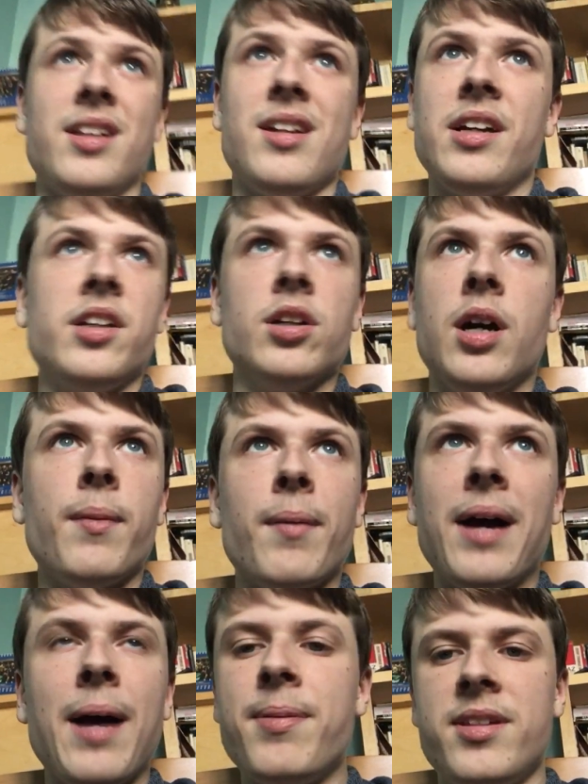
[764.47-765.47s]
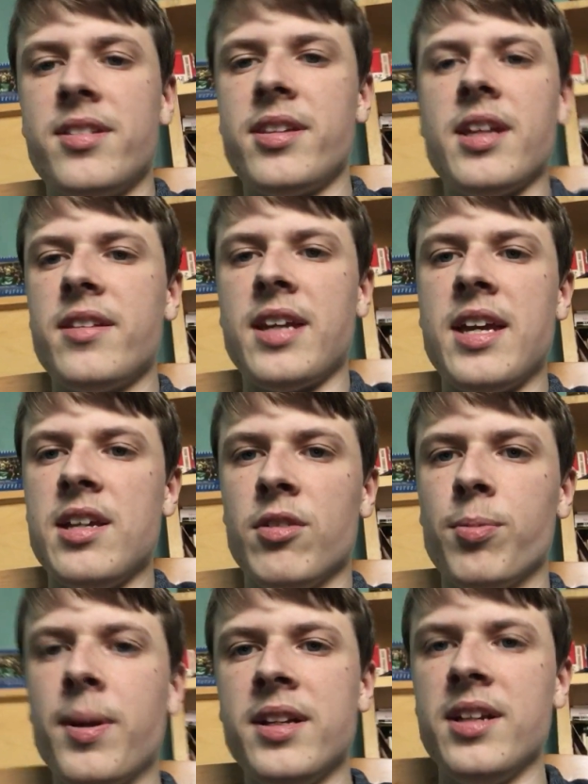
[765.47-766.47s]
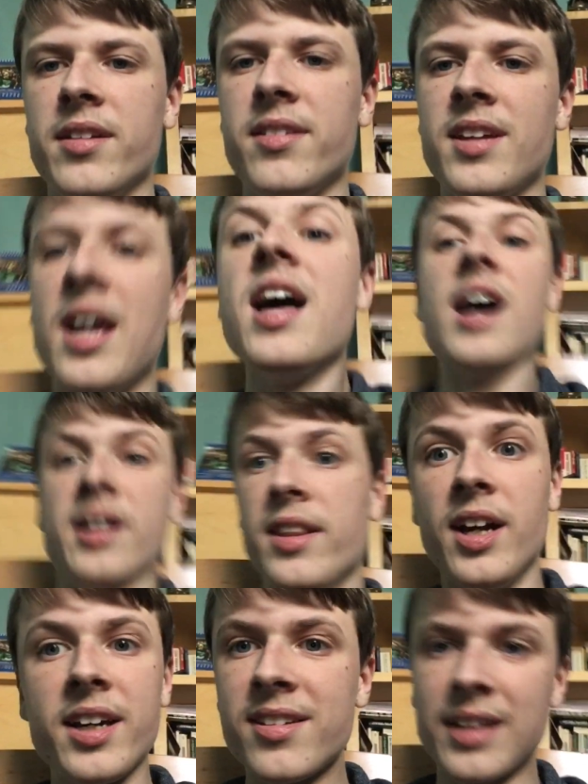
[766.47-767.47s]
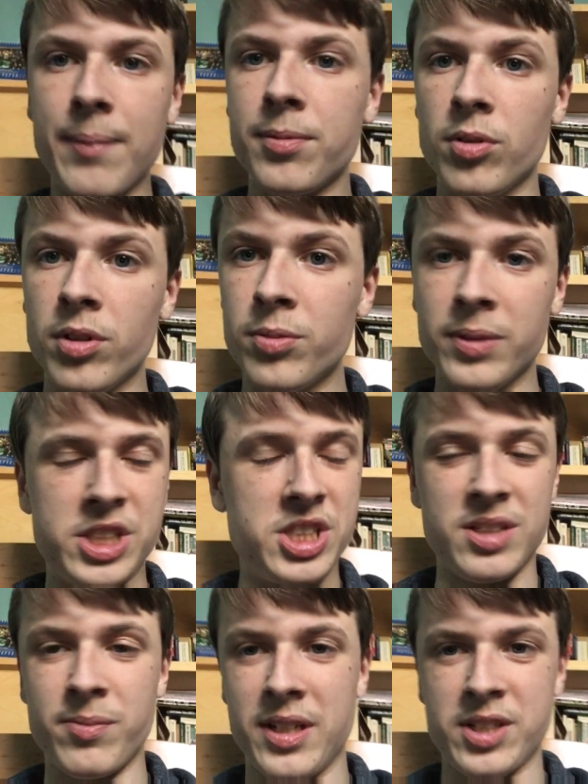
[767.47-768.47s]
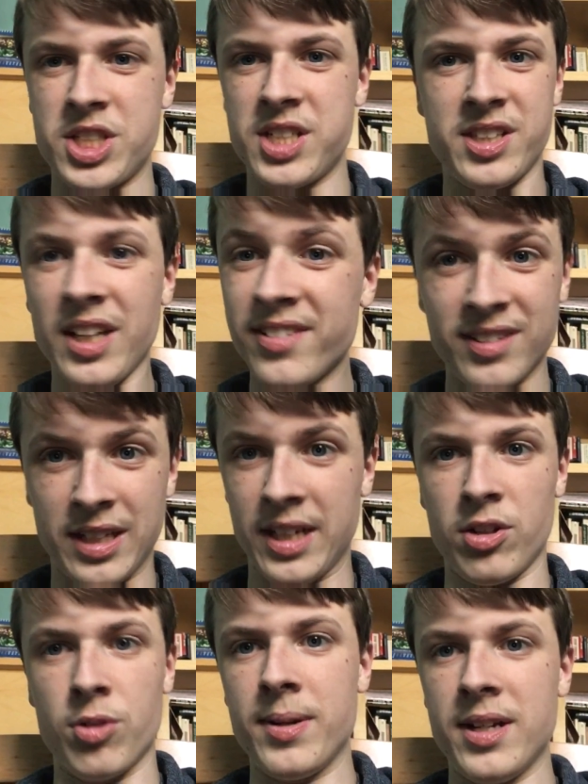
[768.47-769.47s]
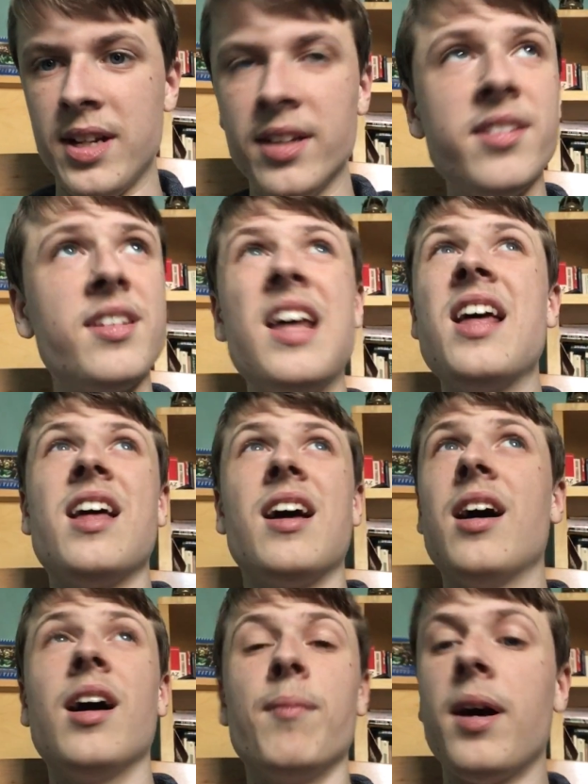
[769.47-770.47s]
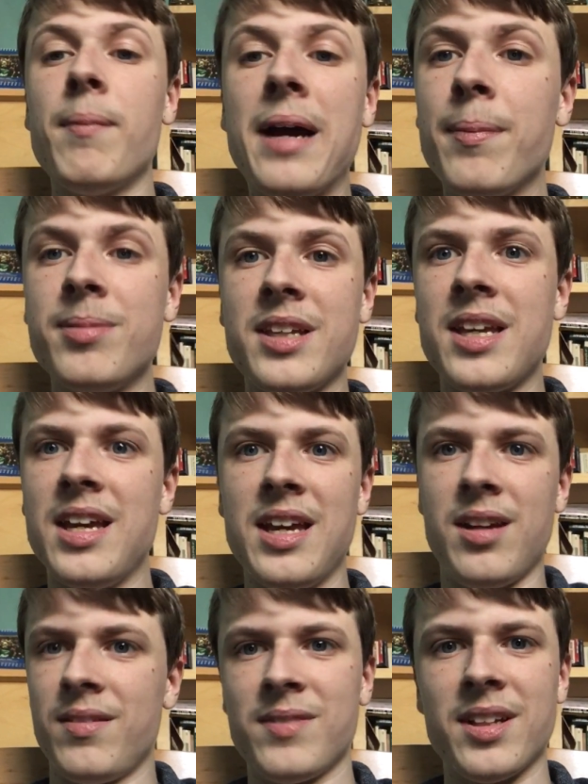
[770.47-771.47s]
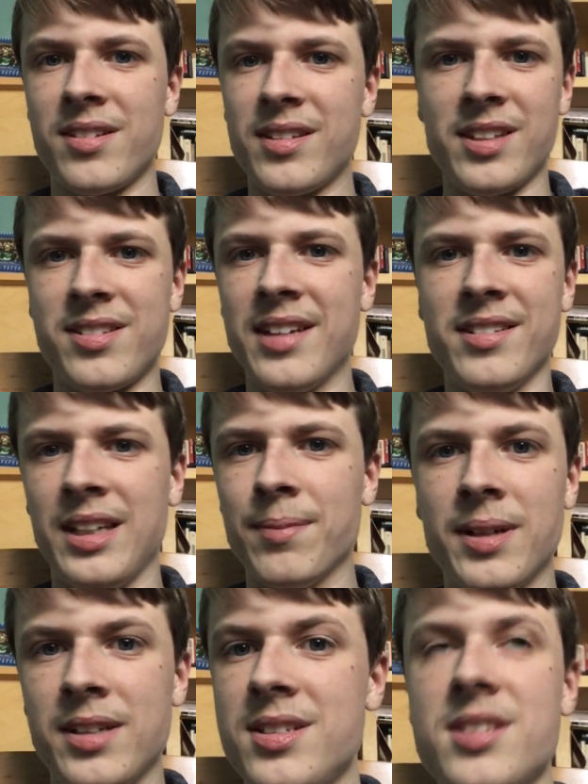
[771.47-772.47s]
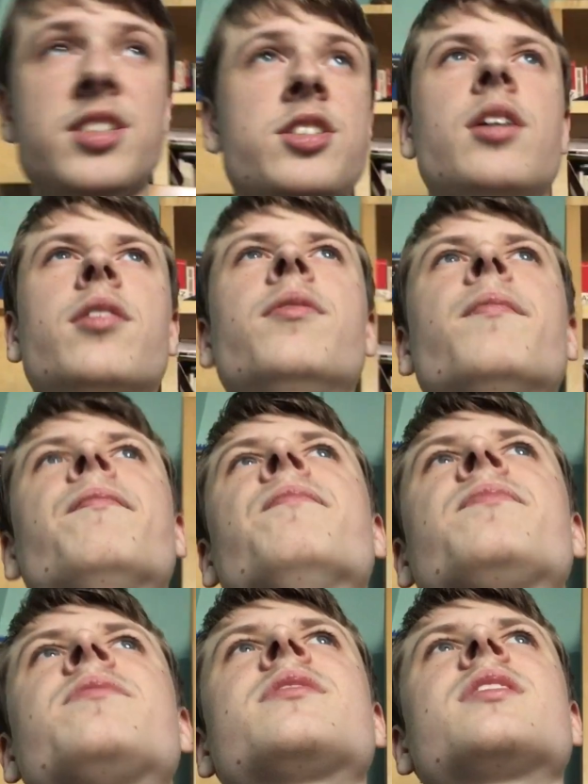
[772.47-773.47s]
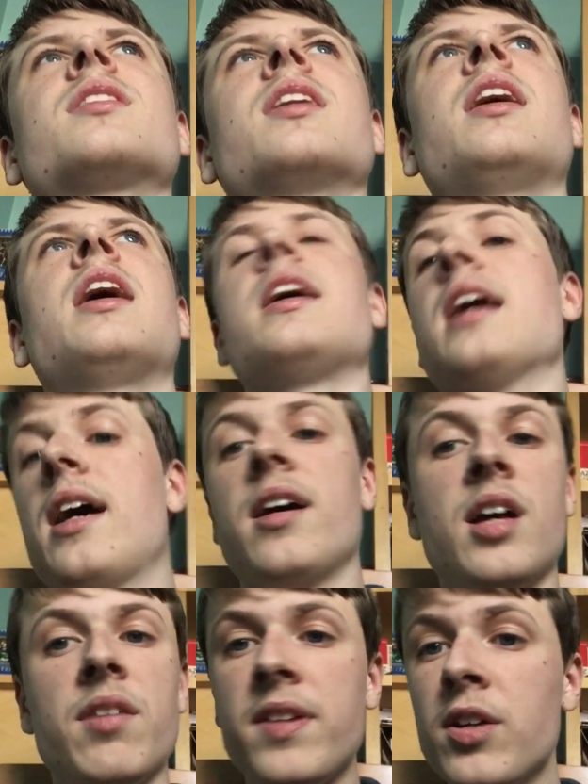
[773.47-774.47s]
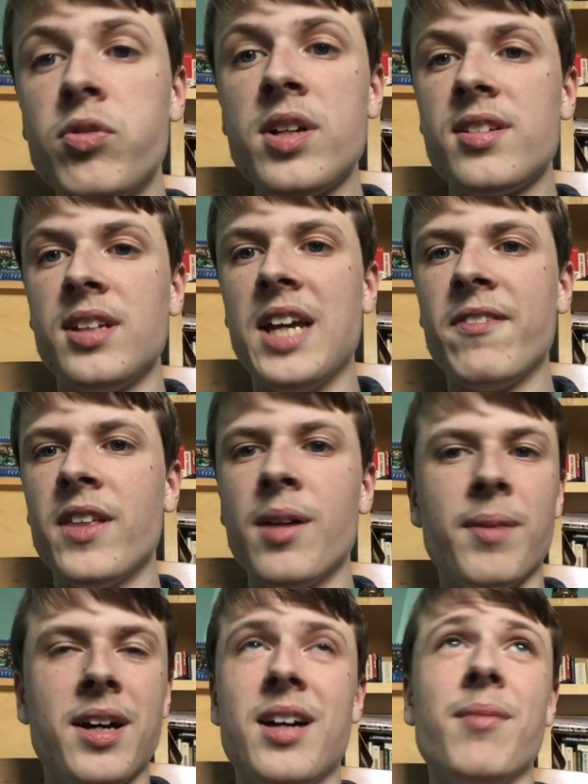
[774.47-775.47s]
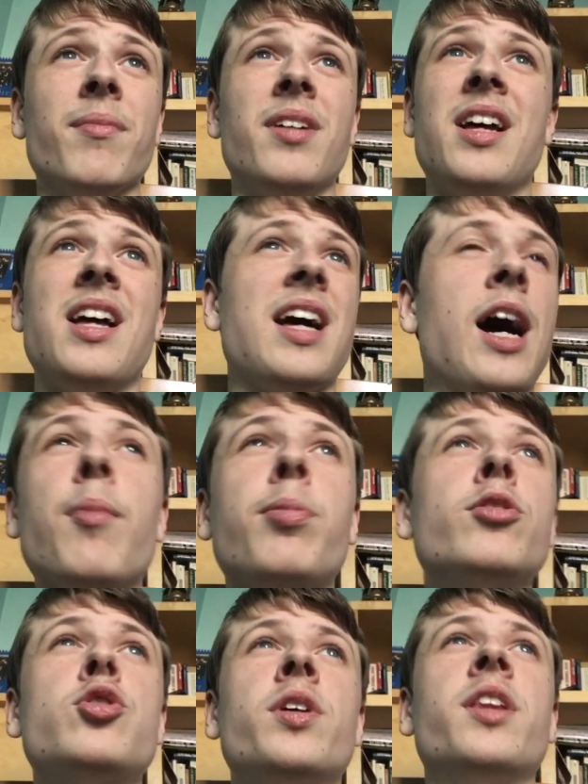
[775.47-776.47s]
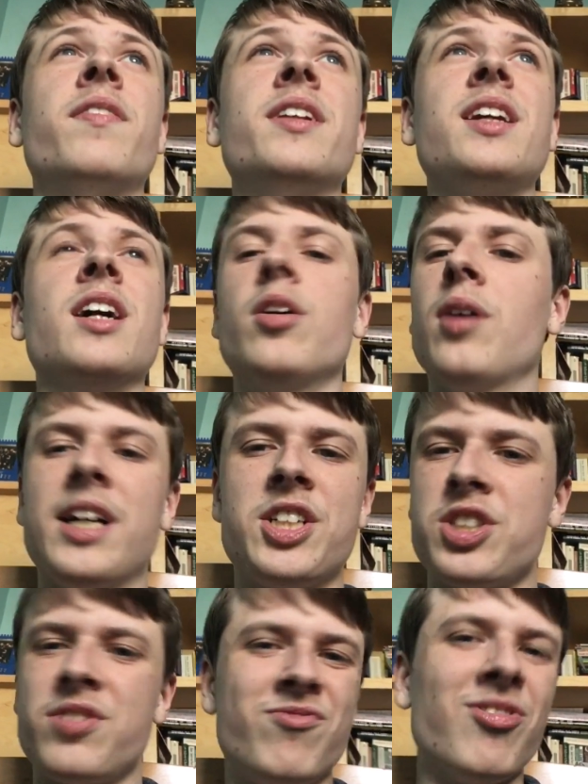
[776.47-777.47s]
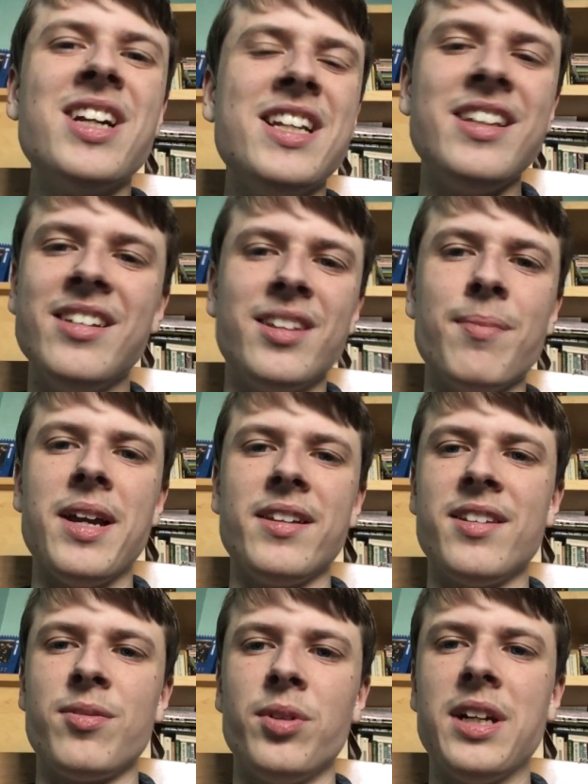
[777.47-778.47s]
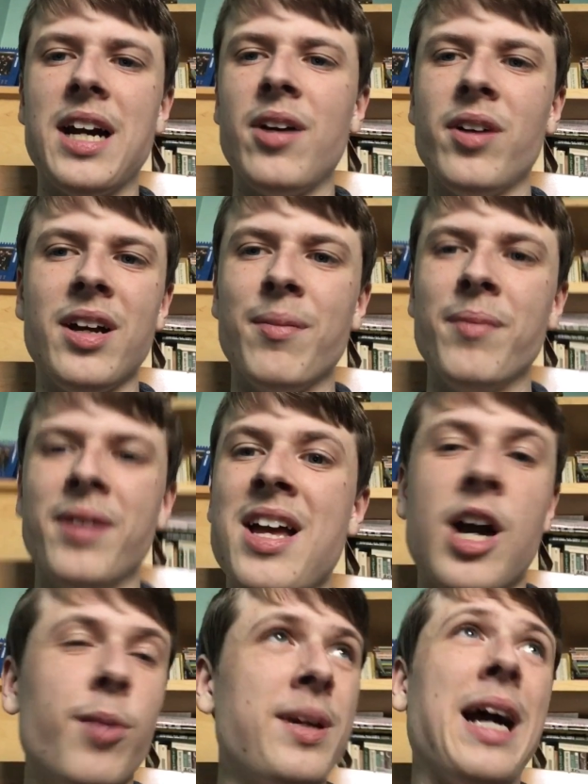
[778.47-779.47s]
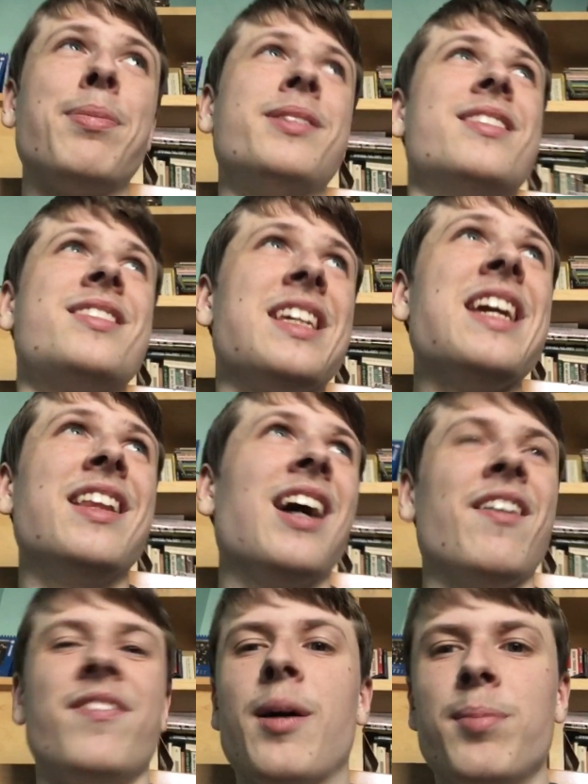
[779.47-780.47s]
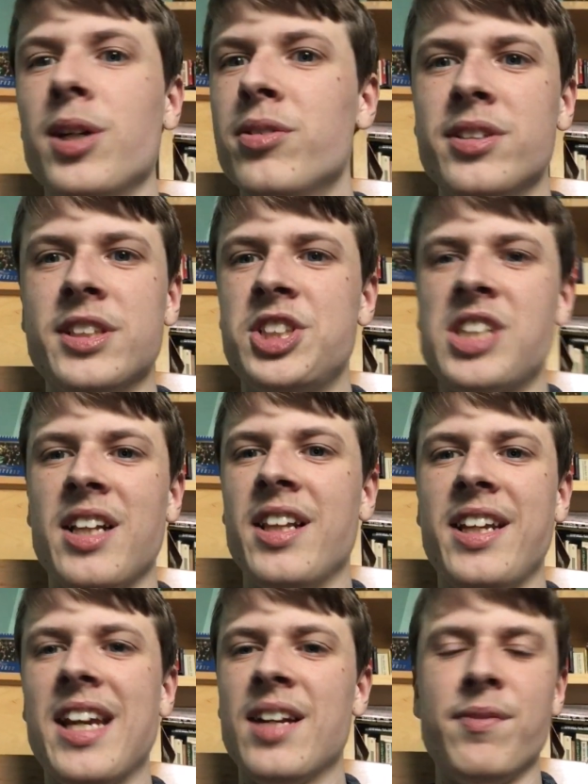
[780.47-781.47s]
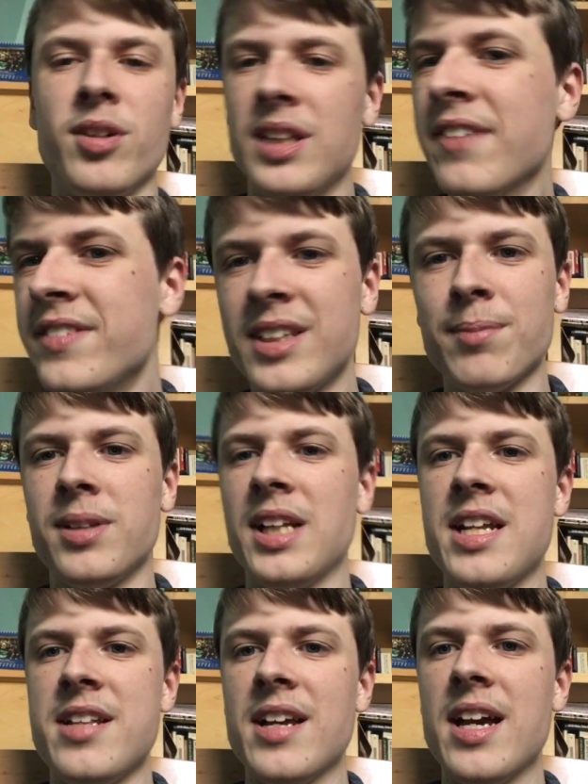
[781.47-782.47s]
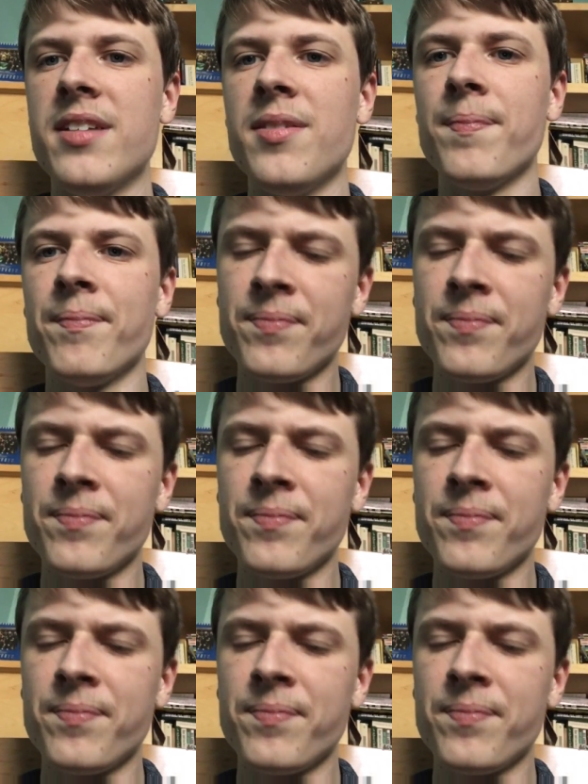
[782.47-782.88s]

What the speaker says: I'm happy to hear your opinions. Unlike Skeptoid, which doesn't like your opinions, I'm happy to hear dissenting opinions. So yeah, feel free to leave them. I hope you enjoyed the video. I just really need to make this one out. Hope you're happy to see that I'm uploading on this channel again. I've not left it completely dead.